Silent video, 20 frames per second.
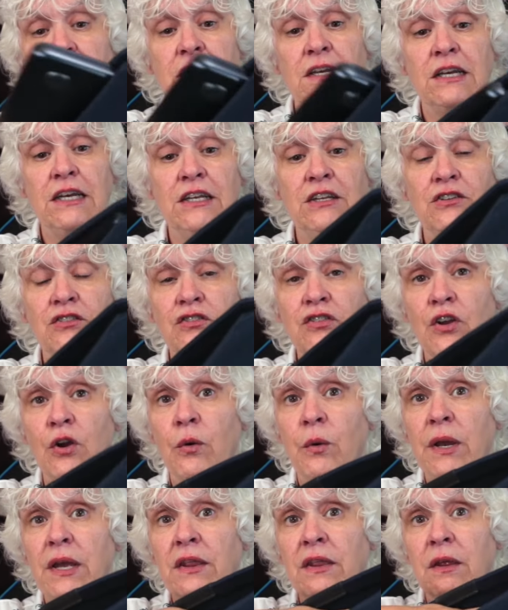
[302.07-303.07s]
And
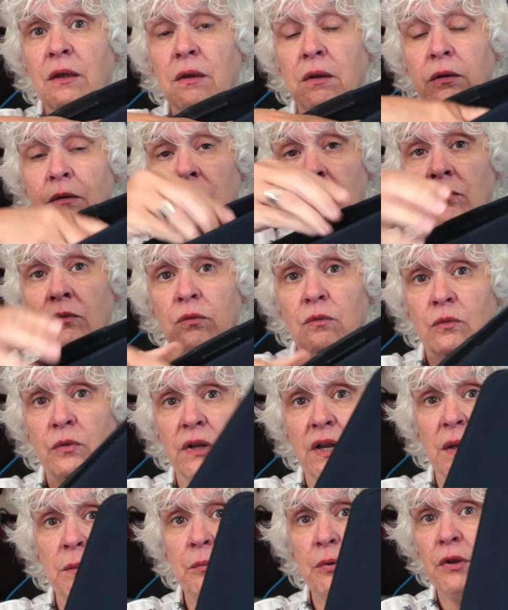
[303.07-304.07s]
so when
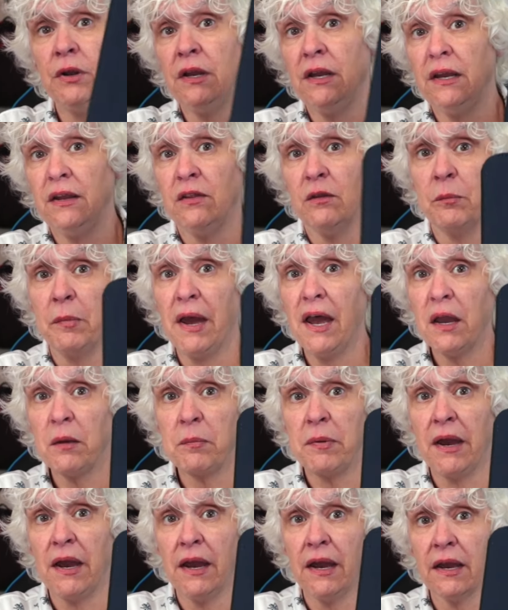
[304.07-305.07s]
I put it in the
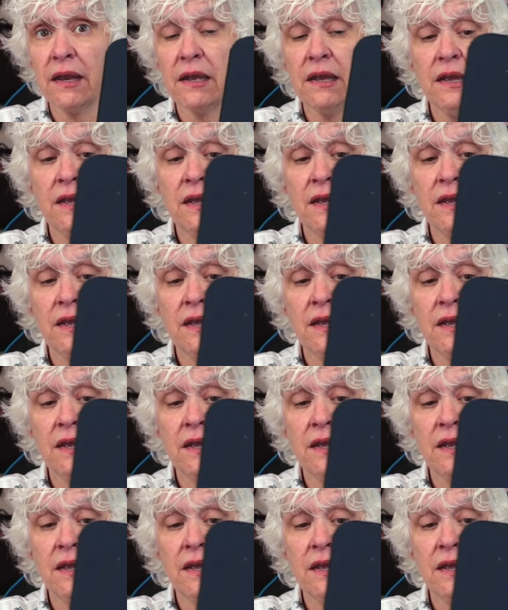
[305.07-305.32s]
backpack,